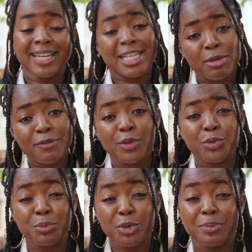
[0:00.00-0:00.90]
Let's move on
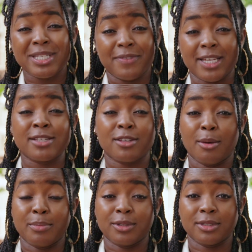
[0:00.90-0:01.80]
to a more specific
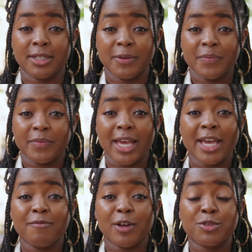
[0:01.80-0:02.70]
example it
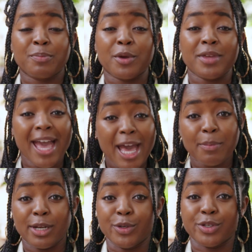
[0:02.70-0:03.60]
involves both air
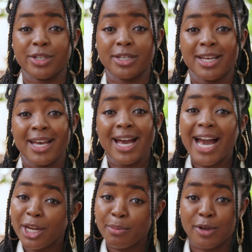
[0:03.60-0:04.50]
pollution
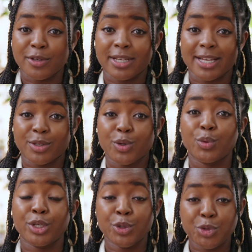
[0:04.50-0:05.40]
and a process
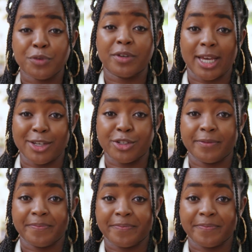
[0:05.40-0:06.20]
called eutrophication.